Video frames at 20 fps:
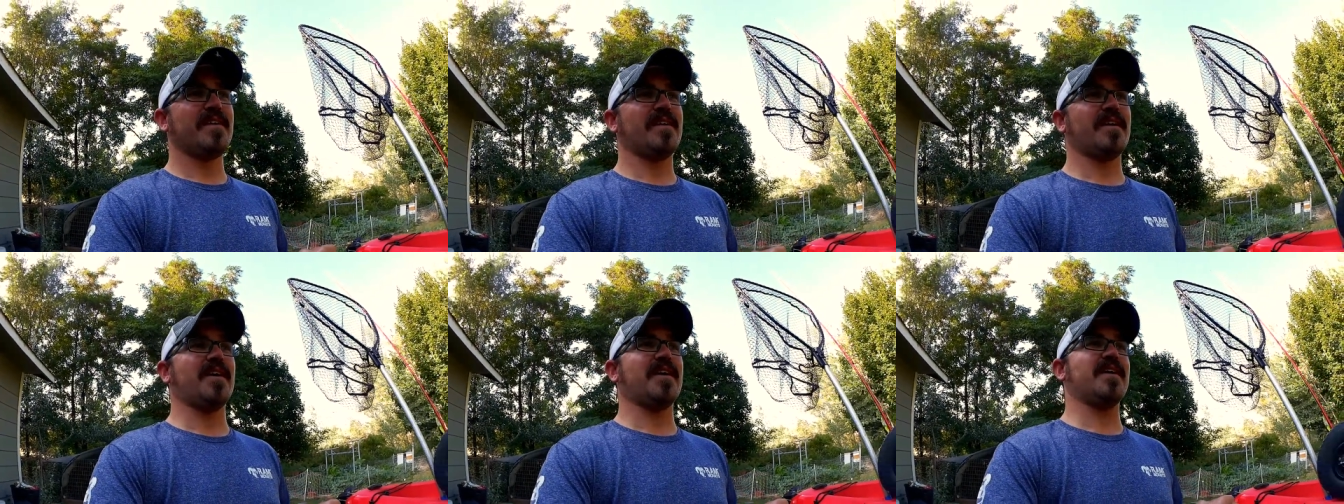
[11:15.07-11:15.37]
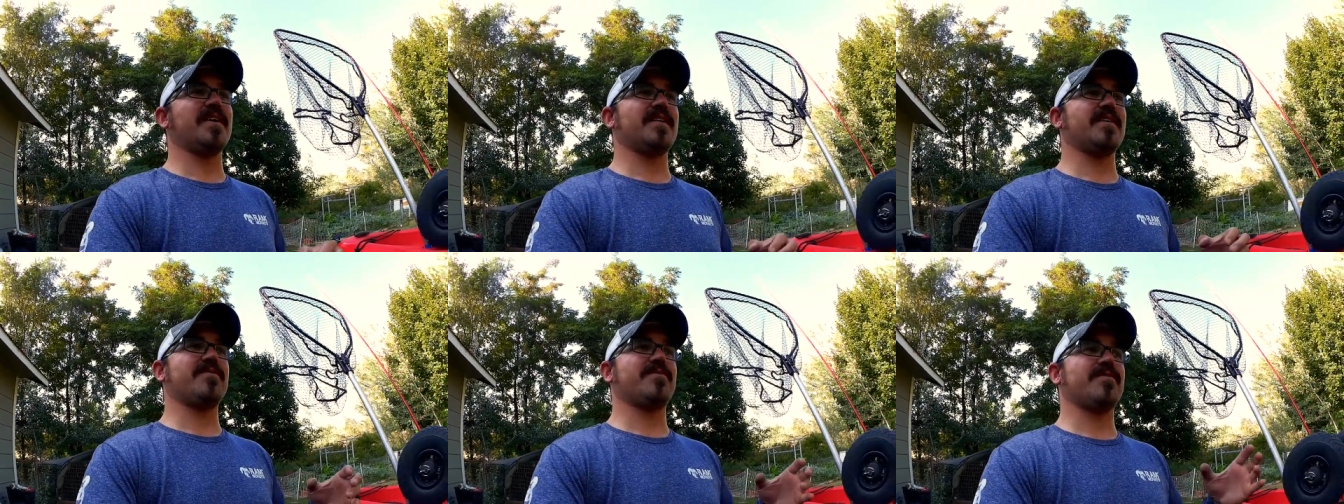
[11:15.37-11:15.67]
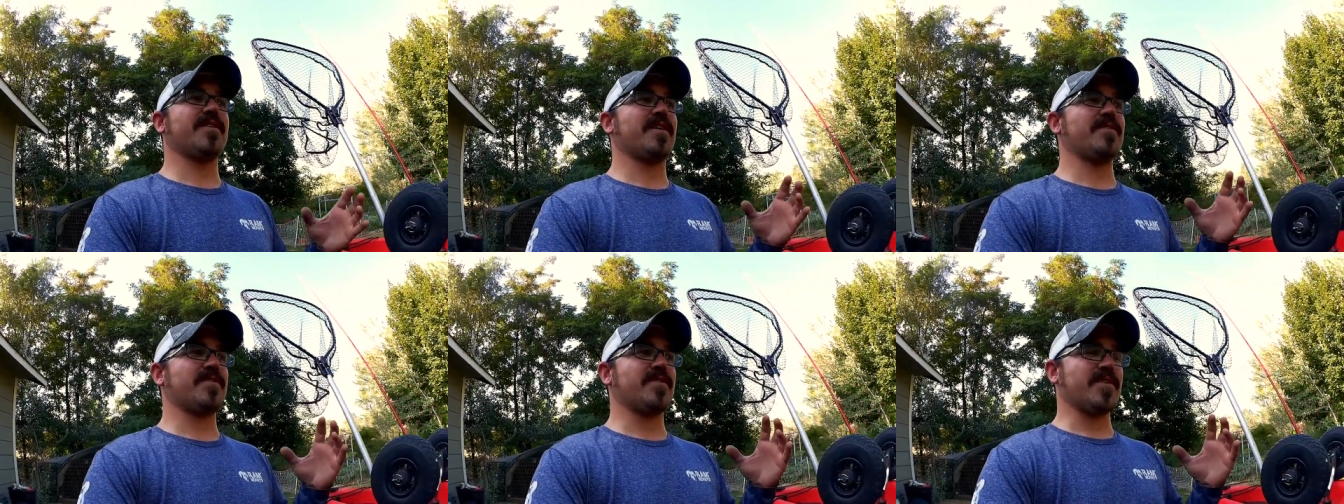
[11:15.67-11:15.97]
I
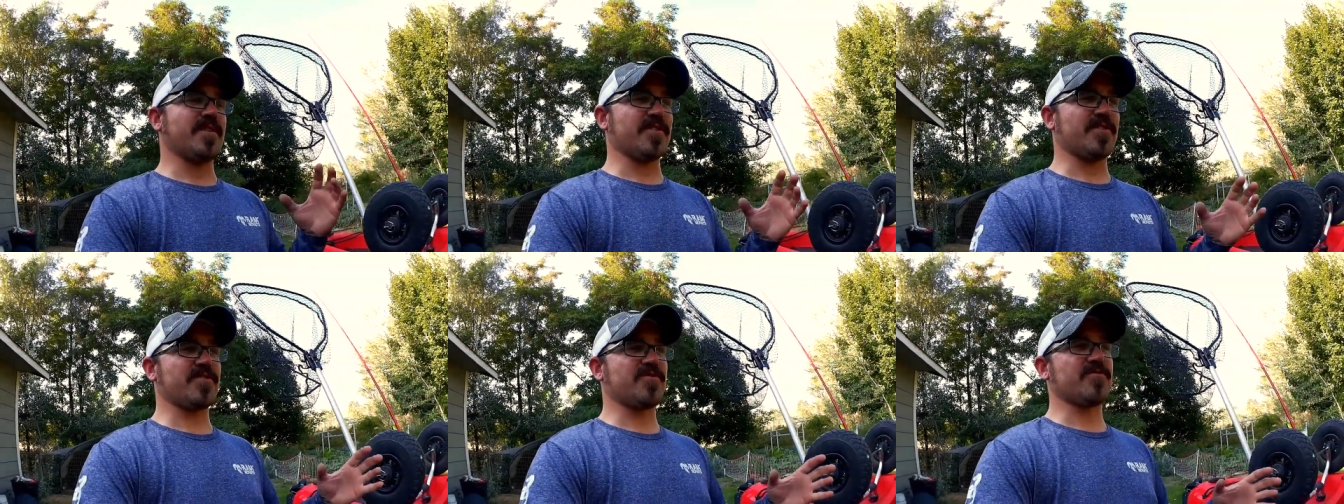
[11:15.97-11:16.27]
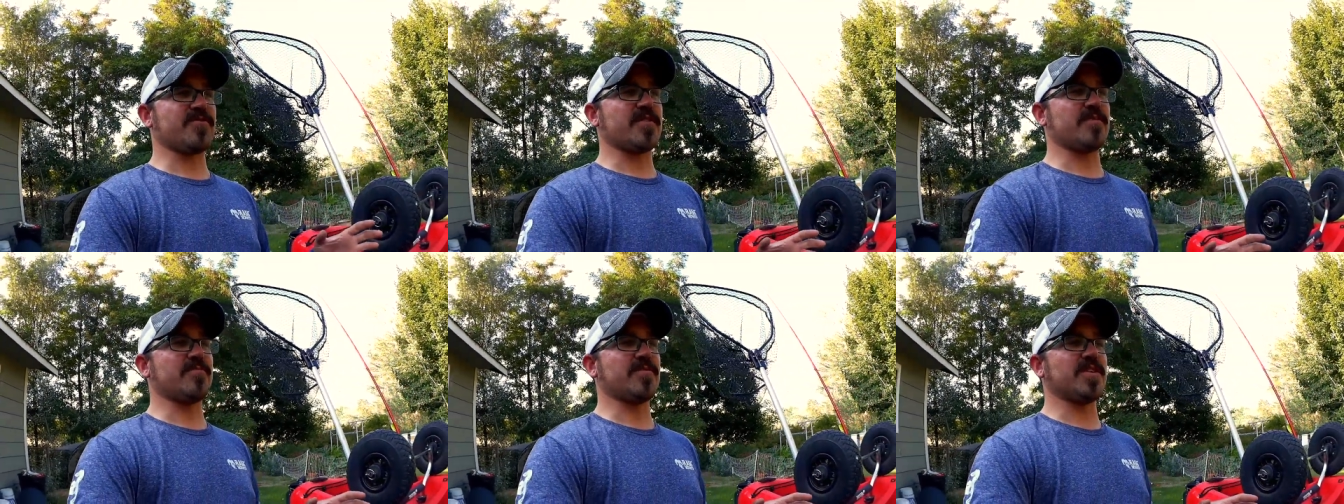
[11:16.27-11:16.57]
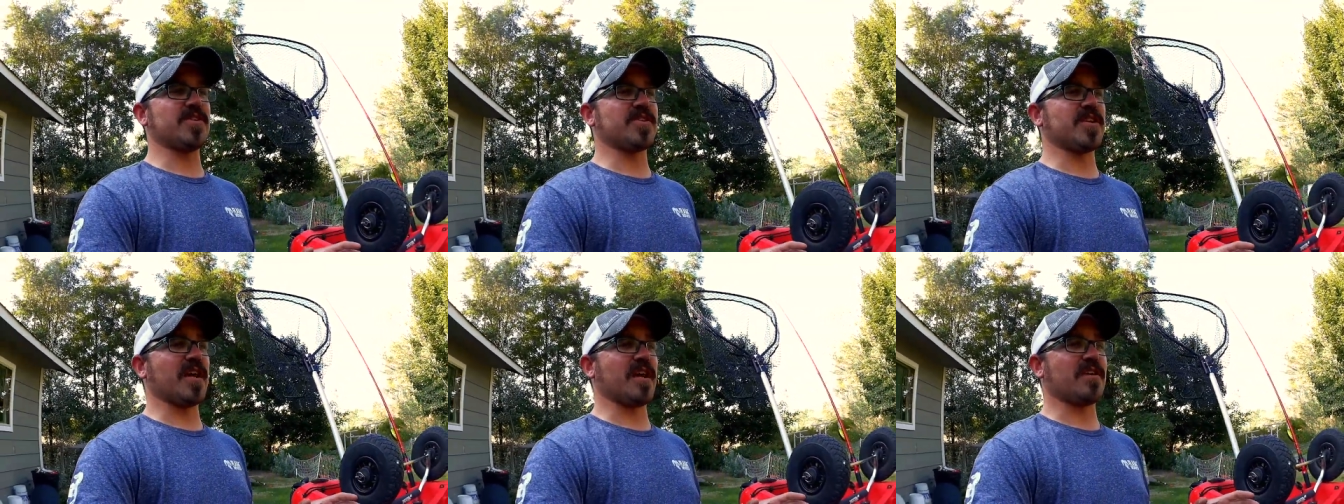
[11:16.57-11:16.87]
found it
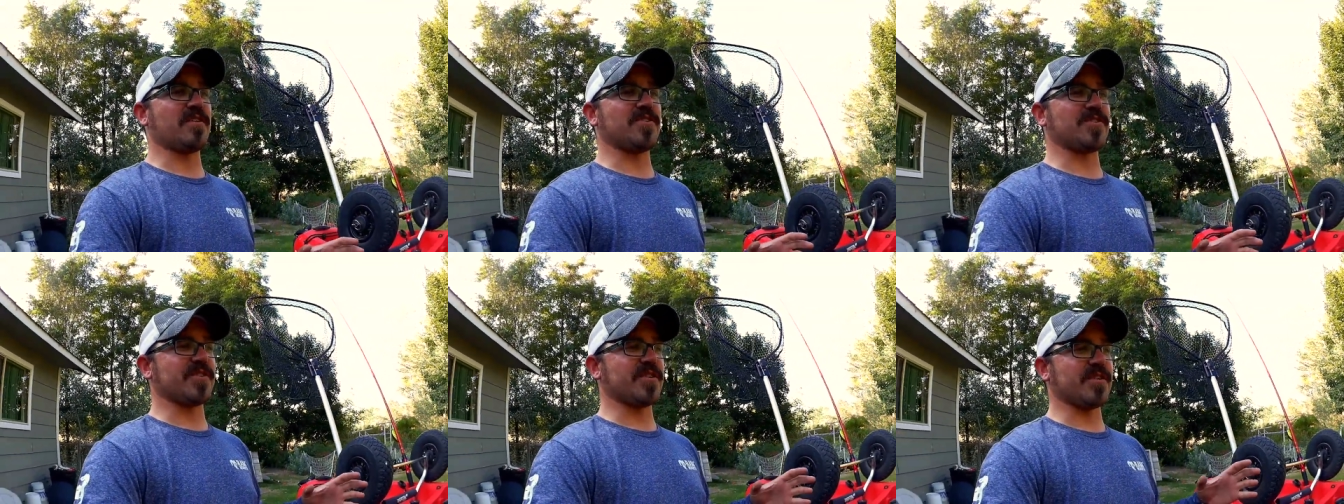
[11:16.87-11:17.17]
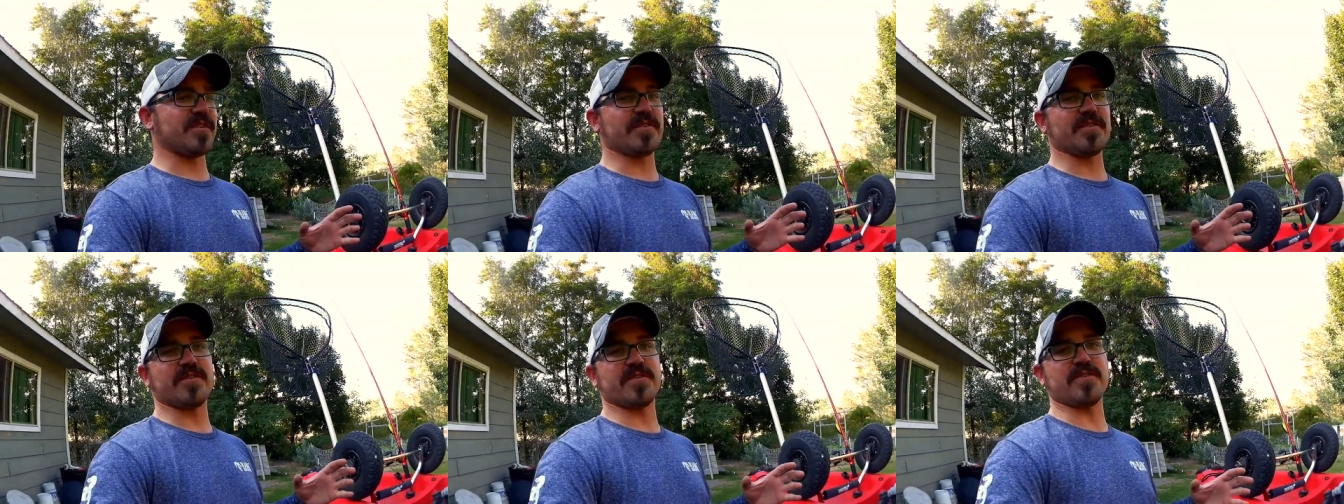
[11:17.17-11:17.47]
extremely challenging